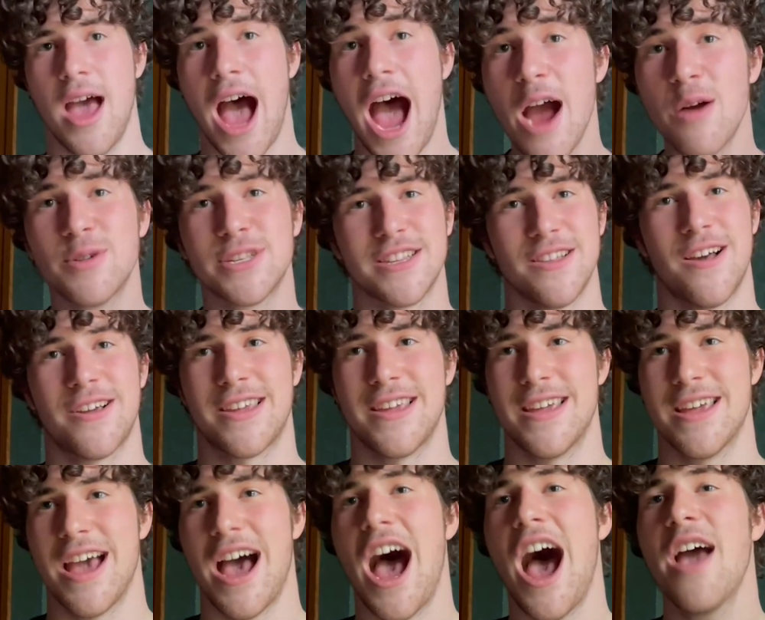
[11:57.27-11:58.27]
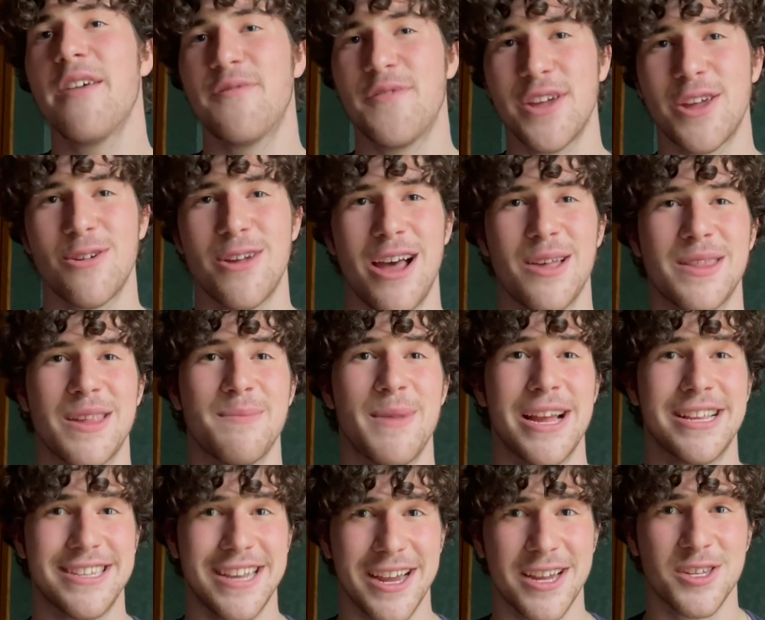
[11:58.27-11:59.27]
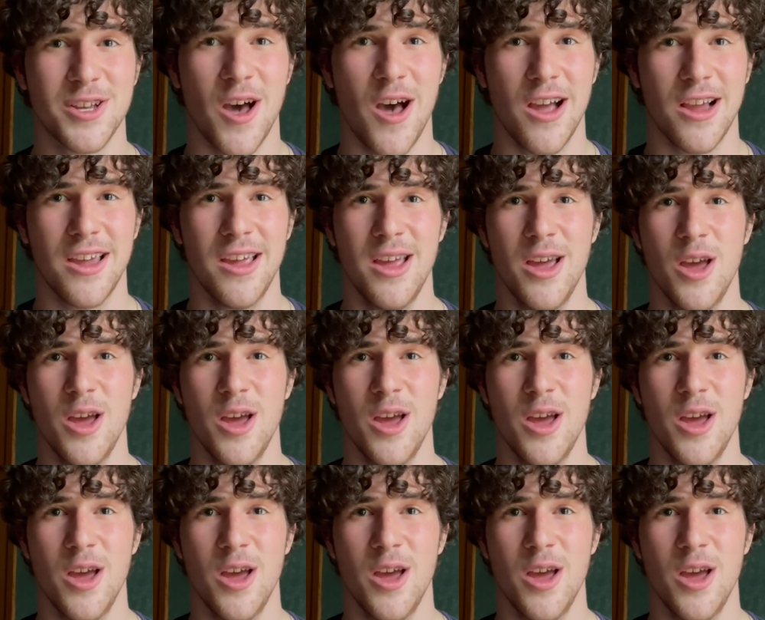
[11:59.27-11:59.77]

I was lucky. I figured out that my TikTok